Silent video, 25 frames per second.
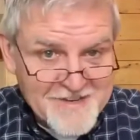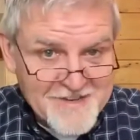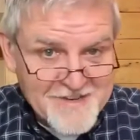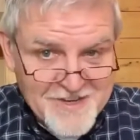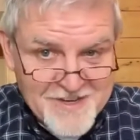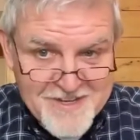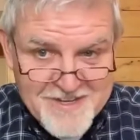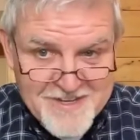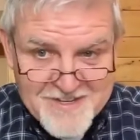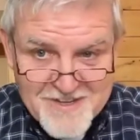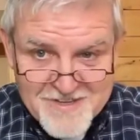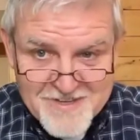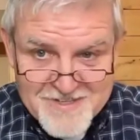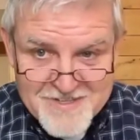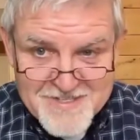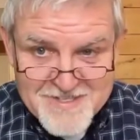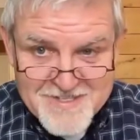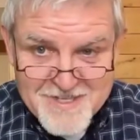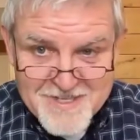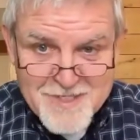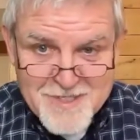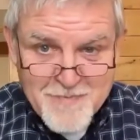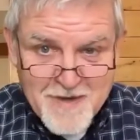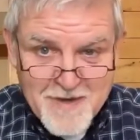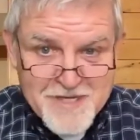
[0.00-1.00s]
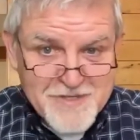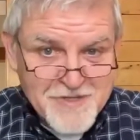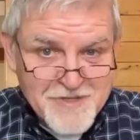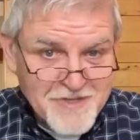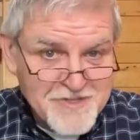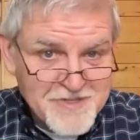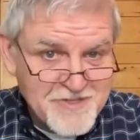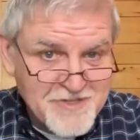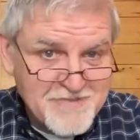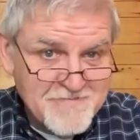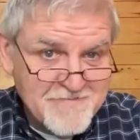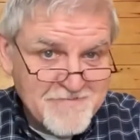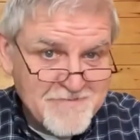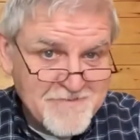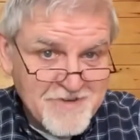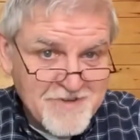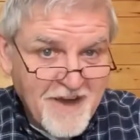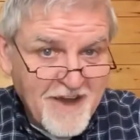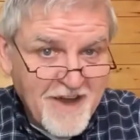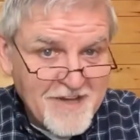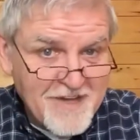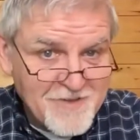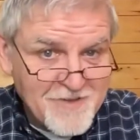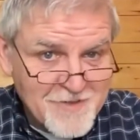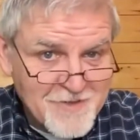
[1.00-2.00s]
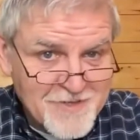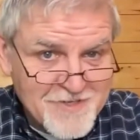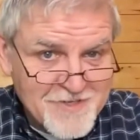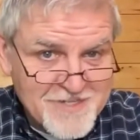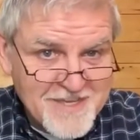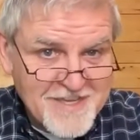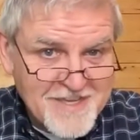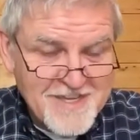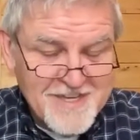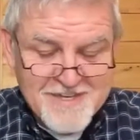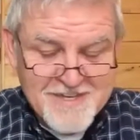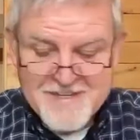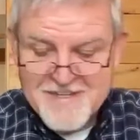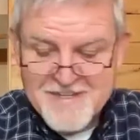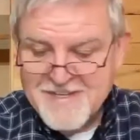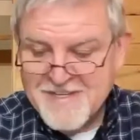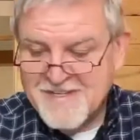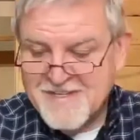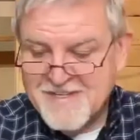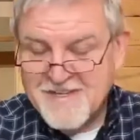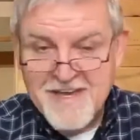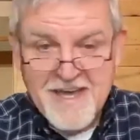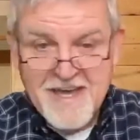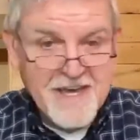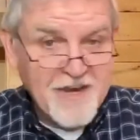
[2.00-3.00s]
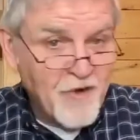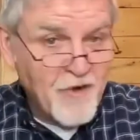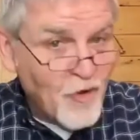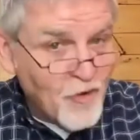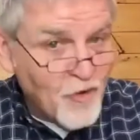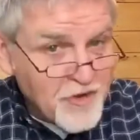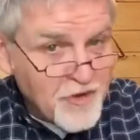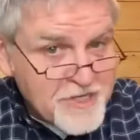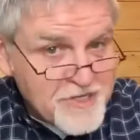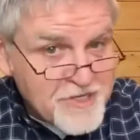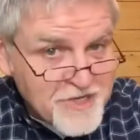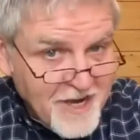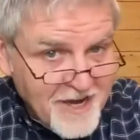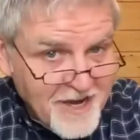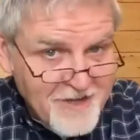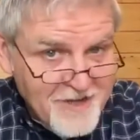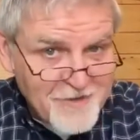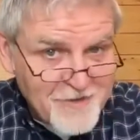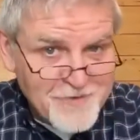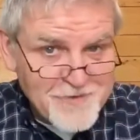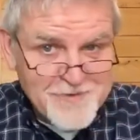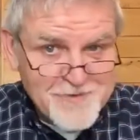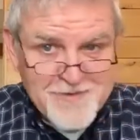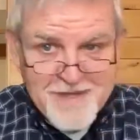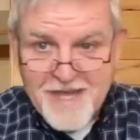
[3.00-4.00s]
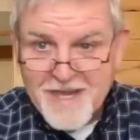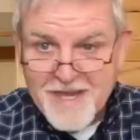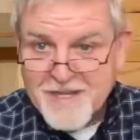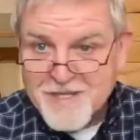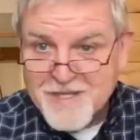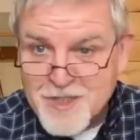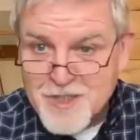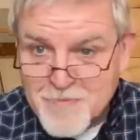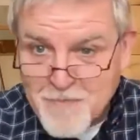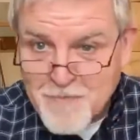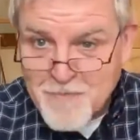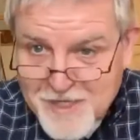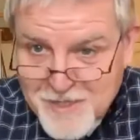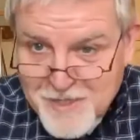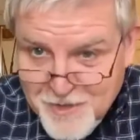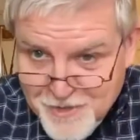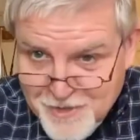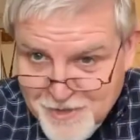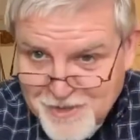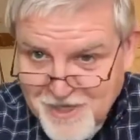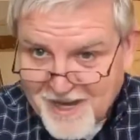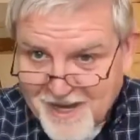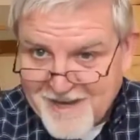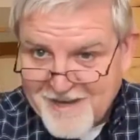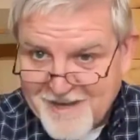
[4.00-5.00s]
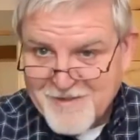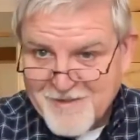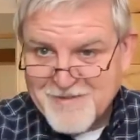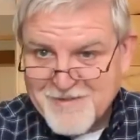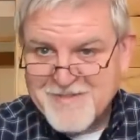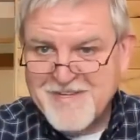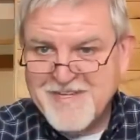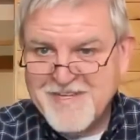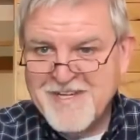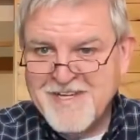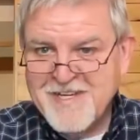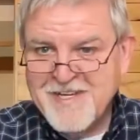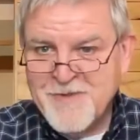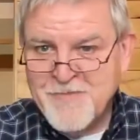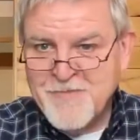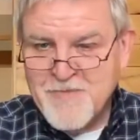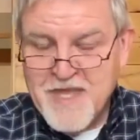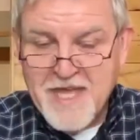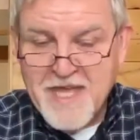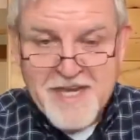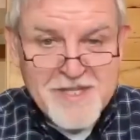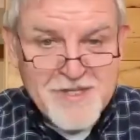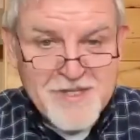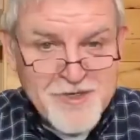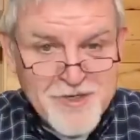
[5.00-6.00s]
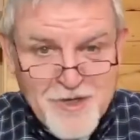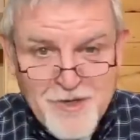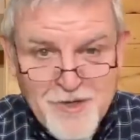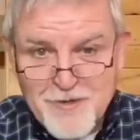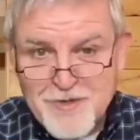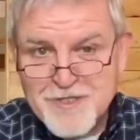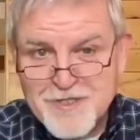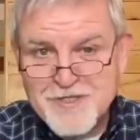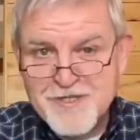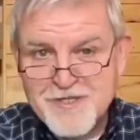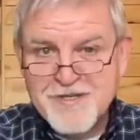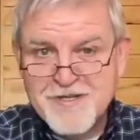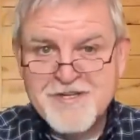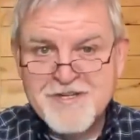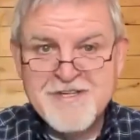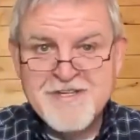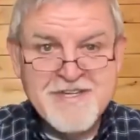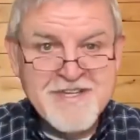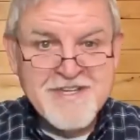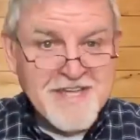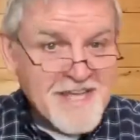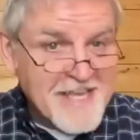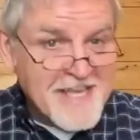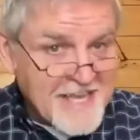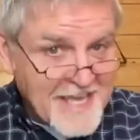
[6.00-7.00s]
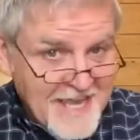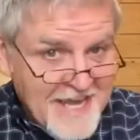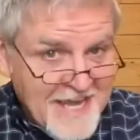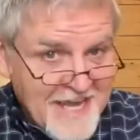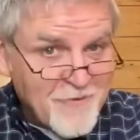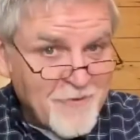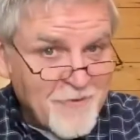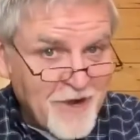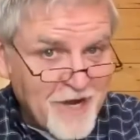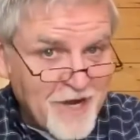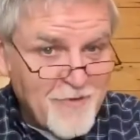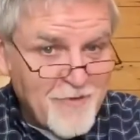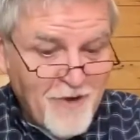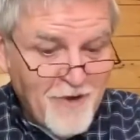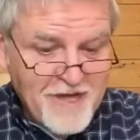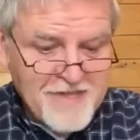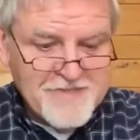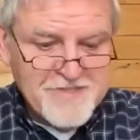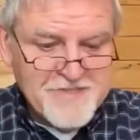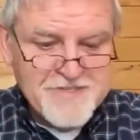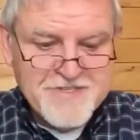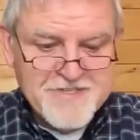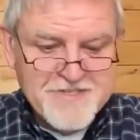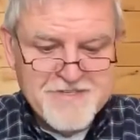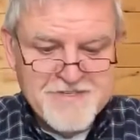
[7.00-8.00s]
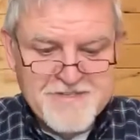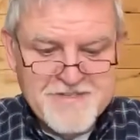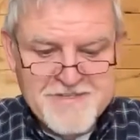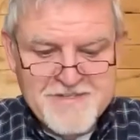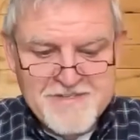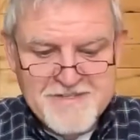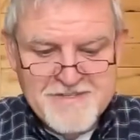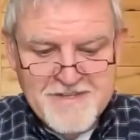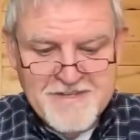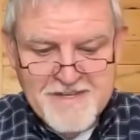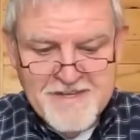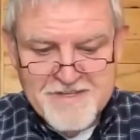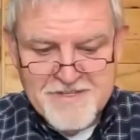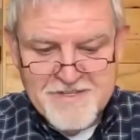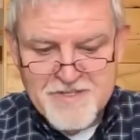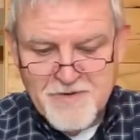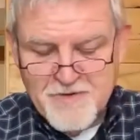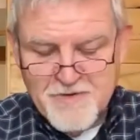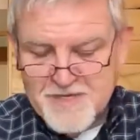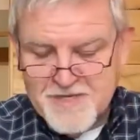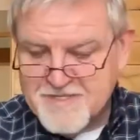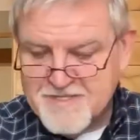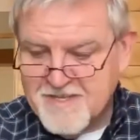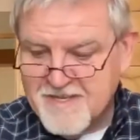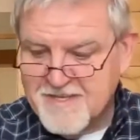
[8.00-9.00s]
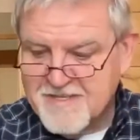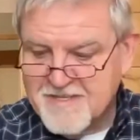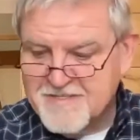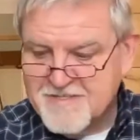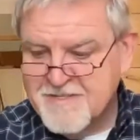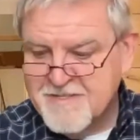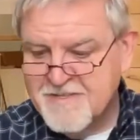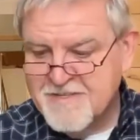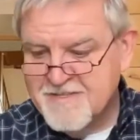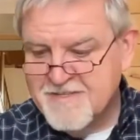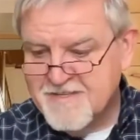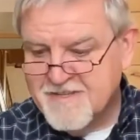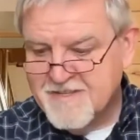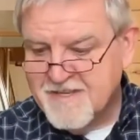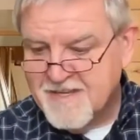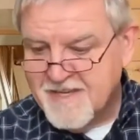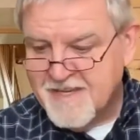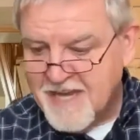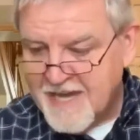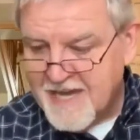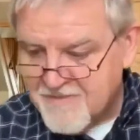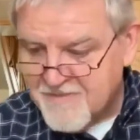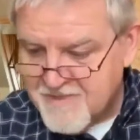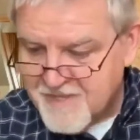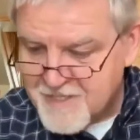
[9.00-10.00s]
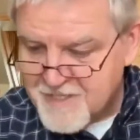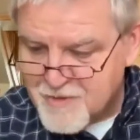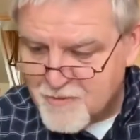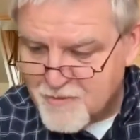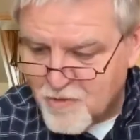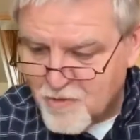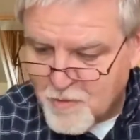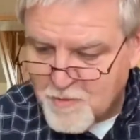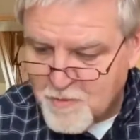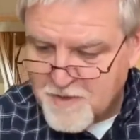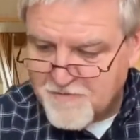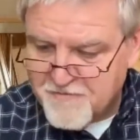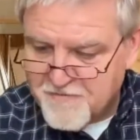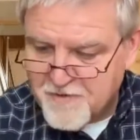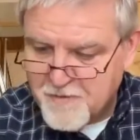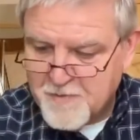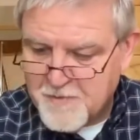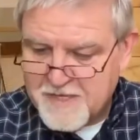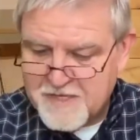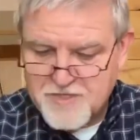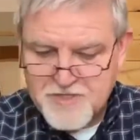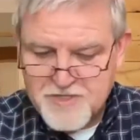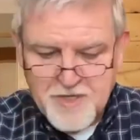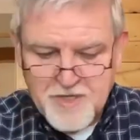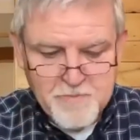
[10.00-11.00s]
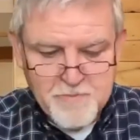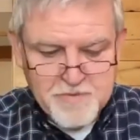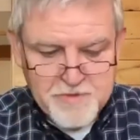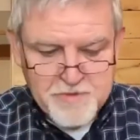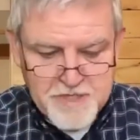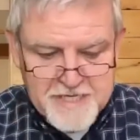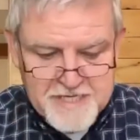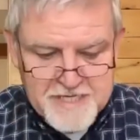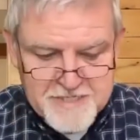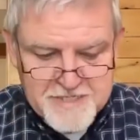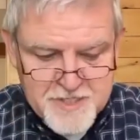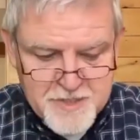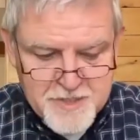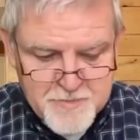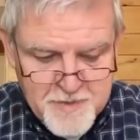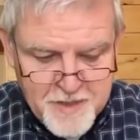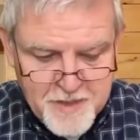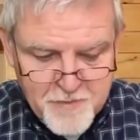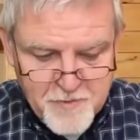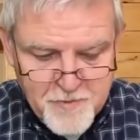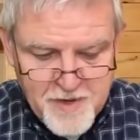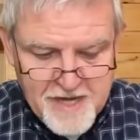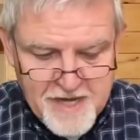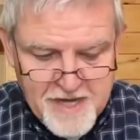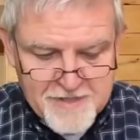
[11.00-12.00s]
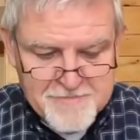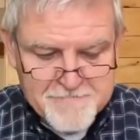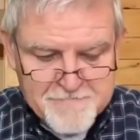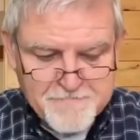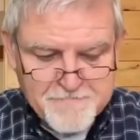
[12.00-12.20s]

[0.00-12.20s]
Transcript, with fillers: You know, because he's this special child, you see, and an only child and a special child, and he's used to getting what he wants, and so he says, "Get this woman for me; she pleases me well."